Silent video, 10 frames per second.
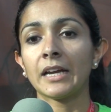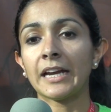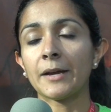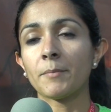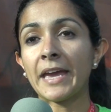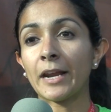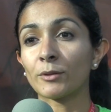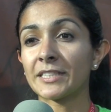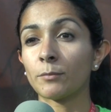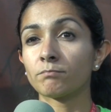And I
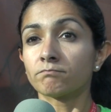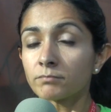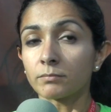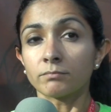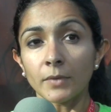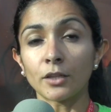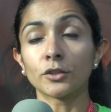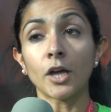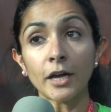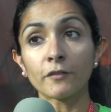would say a
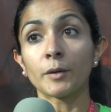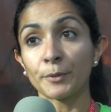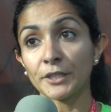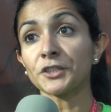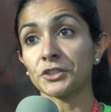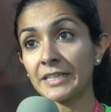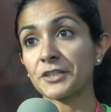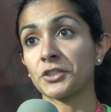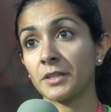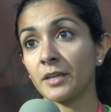lot of our production is
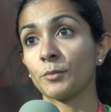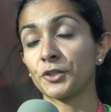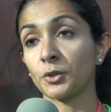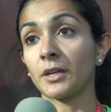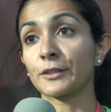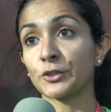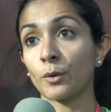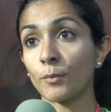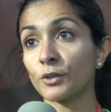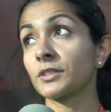actually done in Montreal.
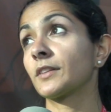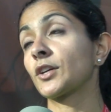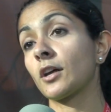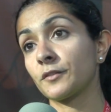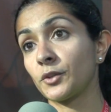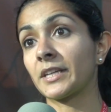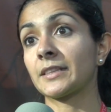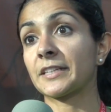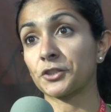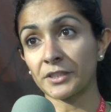So most of the Call of Duty
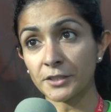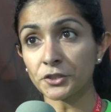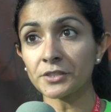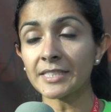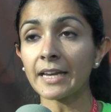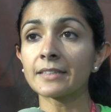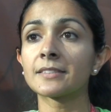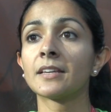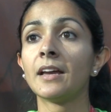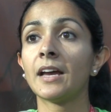collector construction
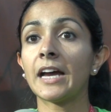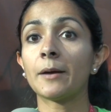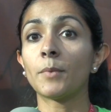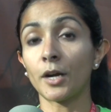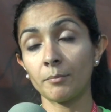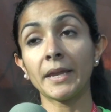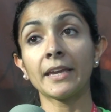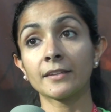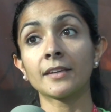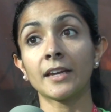sets are
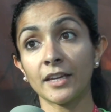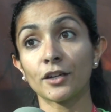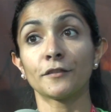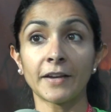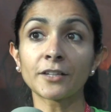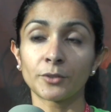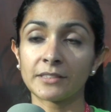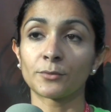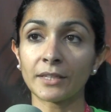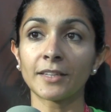made in our
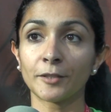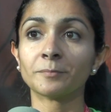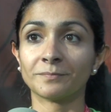factories right there.